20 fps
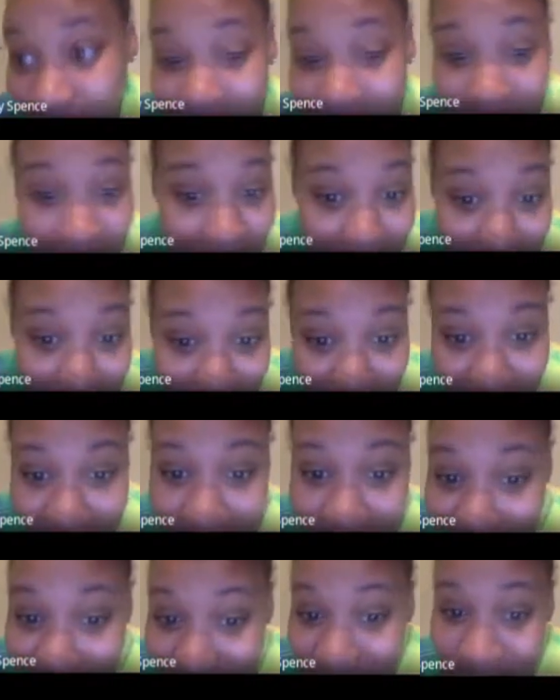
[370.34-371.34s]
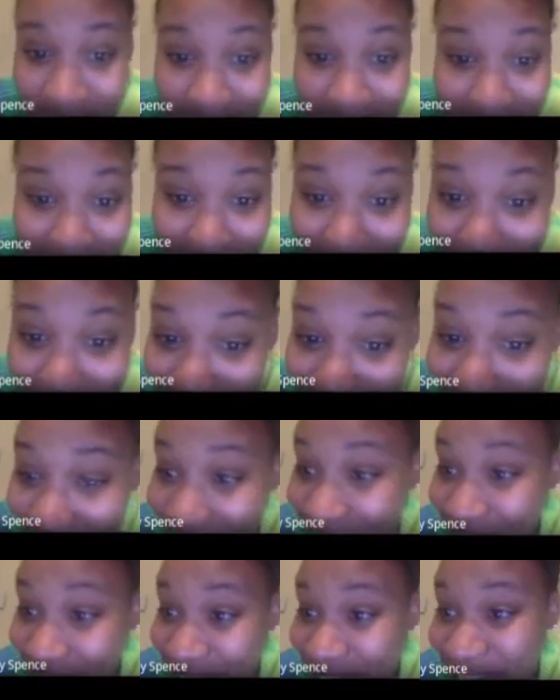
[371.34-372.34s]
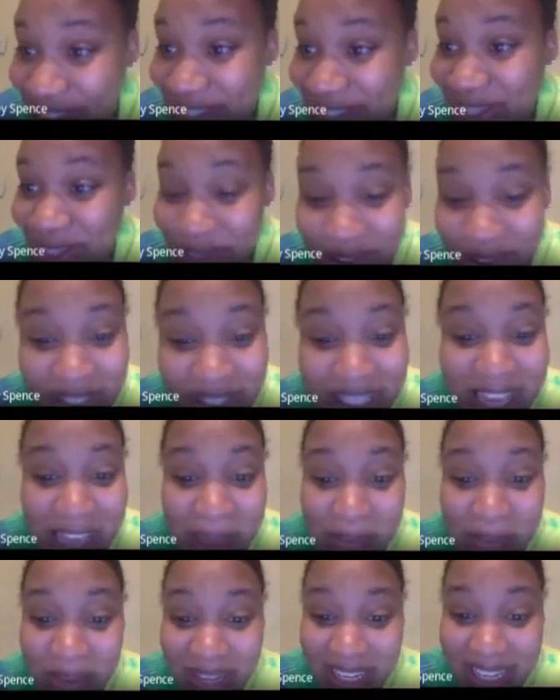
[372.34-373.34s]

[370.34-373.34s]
had to pay attention to this because looks can be